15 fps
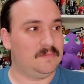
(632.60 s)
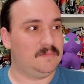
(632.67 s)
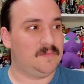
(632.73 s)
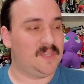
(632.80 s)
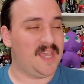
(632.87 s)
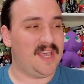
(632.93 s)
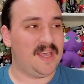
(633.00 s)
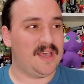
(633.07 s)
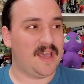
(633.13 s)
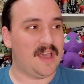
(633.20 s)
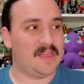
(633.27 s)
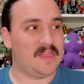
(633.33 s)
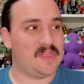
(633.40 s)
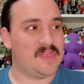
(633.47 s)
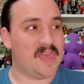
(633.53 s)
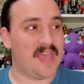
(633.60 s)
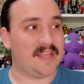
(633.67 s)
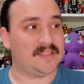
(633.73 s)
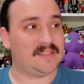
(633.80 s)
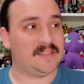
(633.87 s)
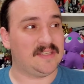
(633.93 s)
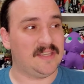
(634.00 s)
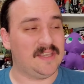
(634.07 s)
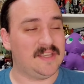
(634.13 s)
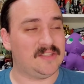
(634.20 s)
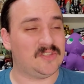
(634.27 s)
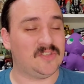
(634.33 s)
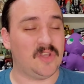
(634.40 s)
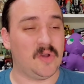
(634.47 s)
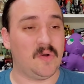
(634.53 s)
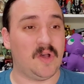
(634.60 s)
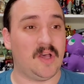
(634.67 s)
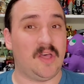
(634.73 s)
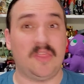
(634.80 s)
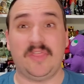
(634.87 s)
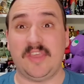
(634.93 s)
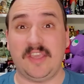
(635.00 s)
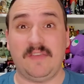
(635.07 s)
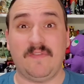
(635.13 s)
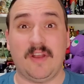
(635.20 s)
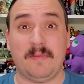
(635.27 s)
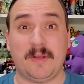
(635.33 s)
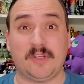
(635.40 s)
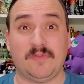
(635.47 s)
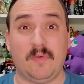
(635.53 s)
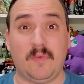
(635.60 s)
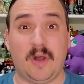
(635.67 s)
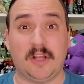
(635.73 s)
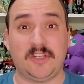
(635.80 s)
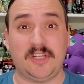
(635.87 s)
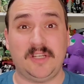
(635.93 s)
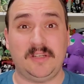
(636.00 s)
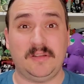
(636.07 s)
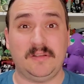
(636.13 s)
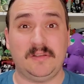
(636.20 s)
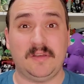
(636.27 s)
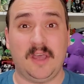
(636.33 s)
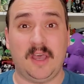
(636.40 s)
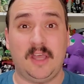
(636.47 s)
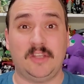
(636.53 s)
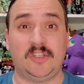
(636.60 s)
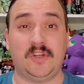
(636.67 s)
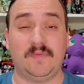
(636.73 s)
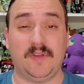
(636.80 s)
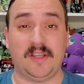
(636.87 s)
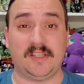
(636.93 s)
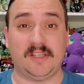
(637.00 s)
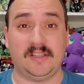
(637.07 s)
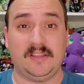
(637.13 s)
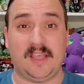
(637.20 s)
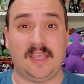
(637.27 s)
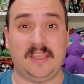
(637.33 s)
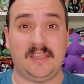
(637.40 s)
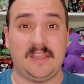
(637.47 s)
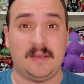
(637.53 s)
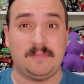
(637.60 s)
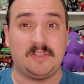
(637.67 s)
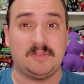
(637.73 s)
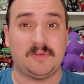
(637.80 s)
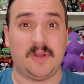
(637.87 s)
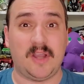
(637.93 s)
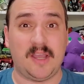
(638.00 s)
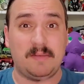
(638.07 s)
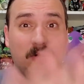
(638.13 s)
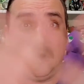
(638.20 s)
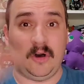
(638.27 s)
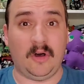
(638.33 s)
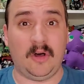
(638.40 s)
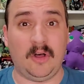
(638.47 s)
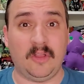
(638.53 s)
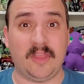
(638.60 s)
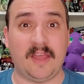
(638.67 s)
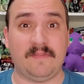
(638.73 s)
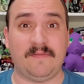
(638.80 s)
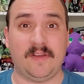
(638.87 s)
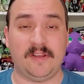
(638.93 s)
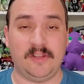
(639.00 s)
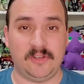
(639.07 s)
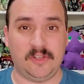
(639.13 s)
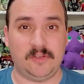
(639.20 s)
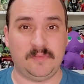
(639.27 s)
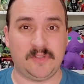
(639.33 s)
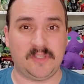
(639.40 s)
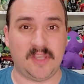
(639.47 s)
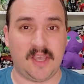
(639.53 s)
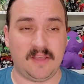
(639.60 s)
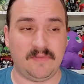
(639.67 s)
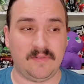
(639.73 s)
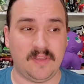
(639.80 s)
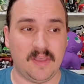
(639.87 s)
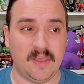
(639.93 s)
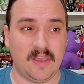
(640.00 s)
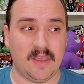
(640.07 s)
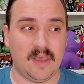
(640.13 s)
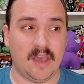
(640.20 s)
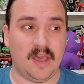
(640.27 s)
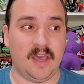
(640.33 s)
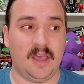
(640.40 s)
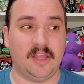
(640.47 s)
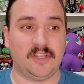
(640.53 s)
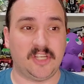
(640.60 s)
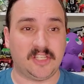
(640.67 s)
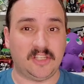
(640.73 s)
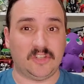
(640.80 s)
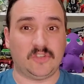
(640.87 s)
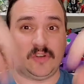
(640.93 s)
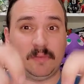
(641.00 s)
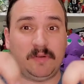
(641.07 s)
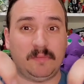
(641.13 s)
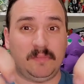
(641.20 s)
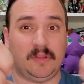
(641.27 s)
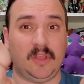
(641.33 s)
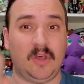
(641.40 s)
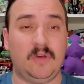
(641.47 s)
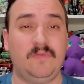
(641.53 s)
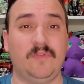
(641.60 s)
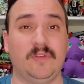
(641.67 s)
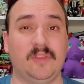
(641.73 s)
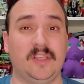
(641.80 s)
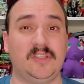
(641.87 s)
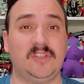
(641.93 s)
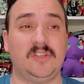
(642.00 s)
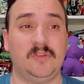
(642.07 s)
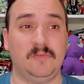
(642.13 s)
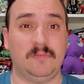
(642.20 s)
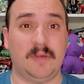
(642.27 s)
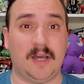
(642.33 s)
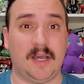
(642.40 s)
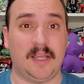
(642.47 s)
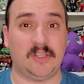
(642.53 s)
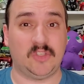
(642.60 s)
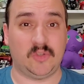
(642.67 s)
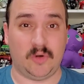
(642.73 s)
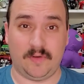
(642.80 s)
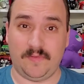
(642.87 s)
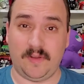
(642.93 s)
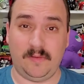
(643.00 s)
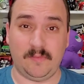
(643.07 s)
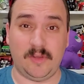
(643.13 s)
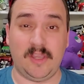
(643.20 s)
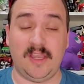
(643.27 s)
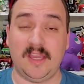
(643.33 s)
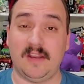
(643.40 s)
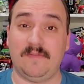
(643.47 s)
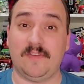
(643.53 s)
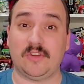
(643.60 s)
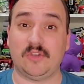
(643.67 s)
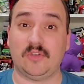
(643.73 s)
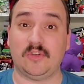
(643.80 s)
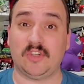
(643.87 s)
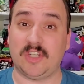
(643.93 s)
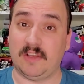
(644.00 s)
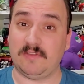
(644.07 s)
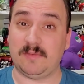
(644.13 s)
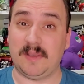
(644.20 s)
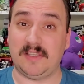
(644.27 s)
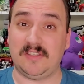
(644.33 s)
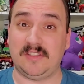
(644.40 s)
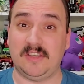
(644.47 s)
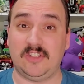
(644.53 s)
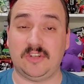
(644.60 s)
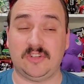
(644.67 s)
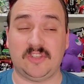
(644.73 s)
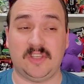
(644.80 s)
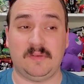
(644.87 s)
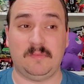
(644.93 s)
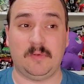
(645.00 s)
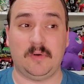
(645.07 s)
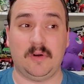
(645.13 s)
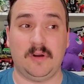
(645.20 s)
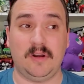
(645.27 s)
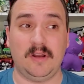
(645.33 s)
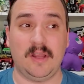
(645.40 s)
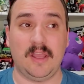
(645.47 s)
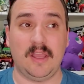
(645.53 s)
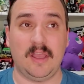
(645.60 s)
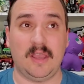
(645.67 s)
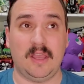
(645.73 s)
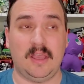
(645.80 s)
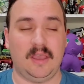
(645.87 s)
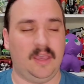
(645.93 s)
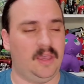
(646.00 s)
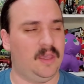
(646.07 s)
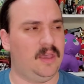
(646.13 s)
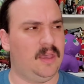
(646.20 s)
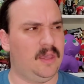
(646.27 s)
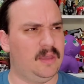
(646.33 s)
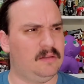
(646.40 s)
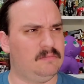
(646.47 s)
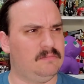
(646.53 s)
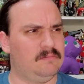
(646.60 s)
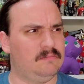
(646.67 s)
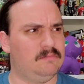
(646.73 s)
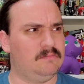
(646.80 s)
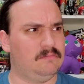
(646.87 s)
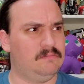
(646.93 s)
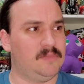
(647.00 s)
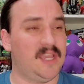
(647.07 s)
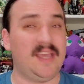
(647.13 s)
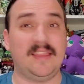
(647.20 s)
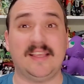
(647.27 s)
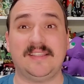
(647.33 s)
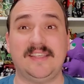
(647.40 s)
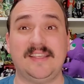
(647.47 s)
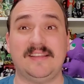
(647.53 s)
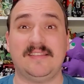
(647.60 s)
yeah, that's it. So thank you very much for watching. Don't forget to like, comment, subscribe, all that fun YouTube stuff. Check the description below for links to my storefront. We can get official shelf space t-shirts and more. And yeah, that's it.